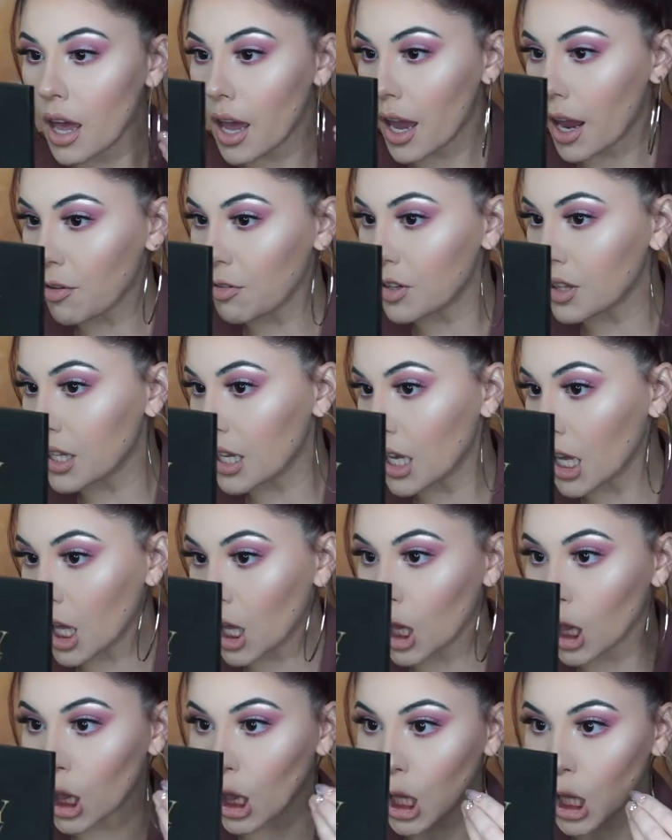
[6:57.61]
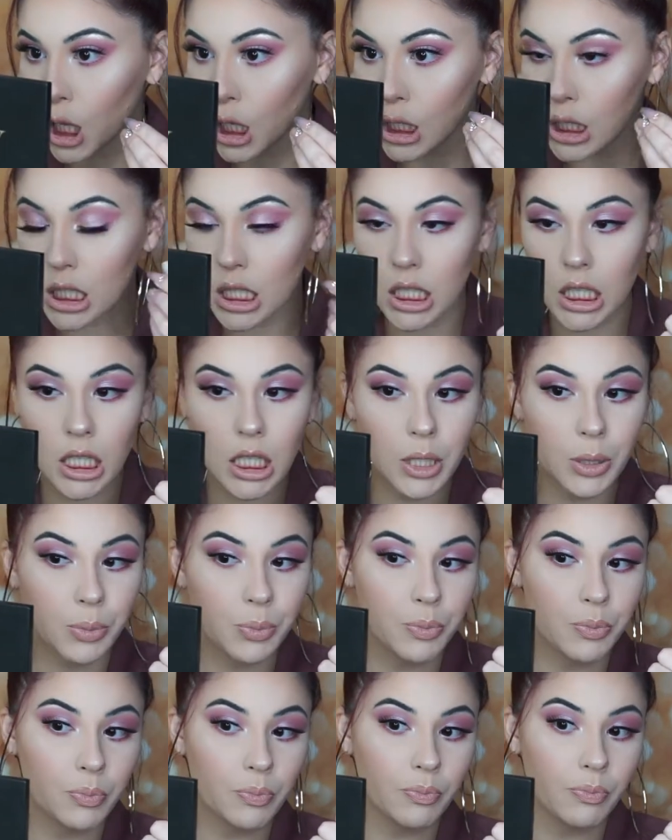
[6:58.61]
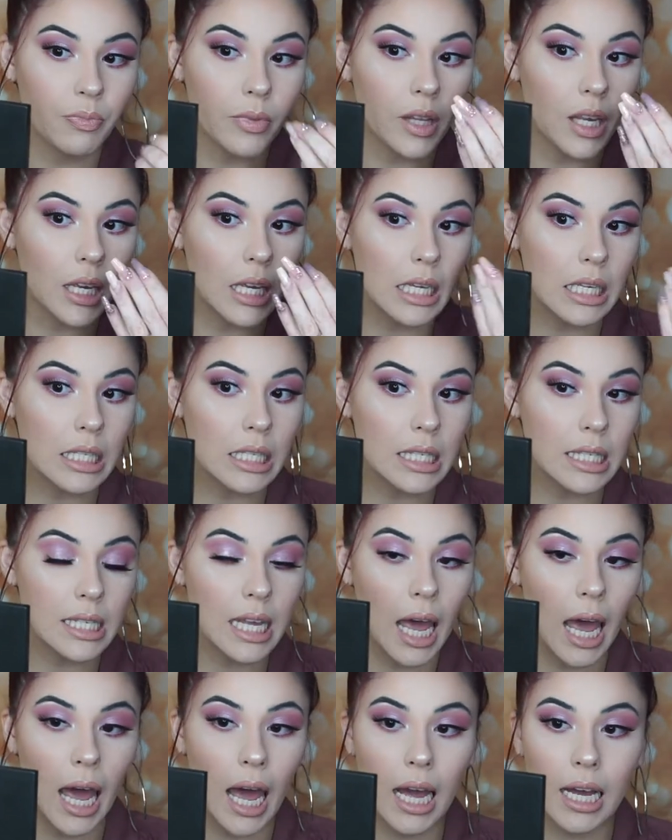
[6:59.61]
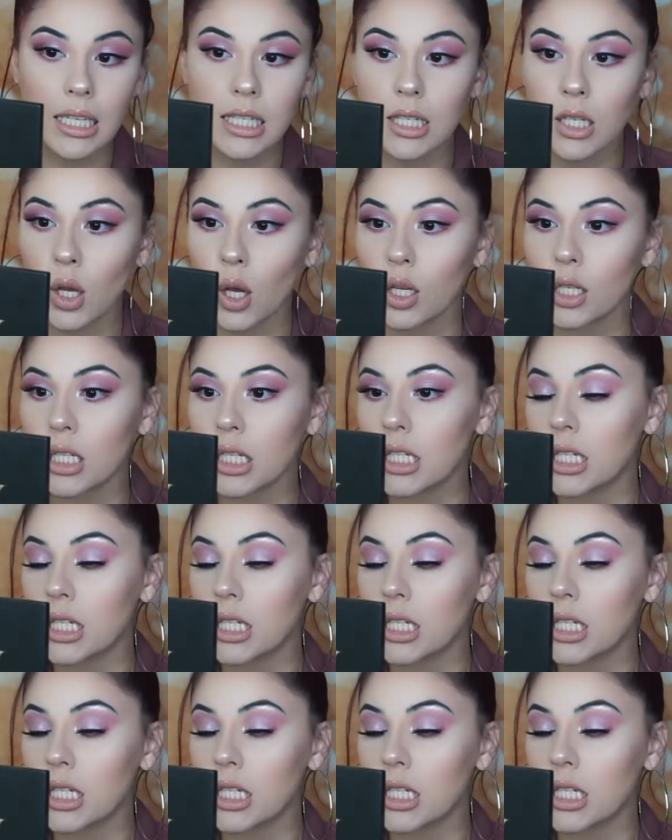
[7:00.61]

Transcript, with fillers: everything looks intact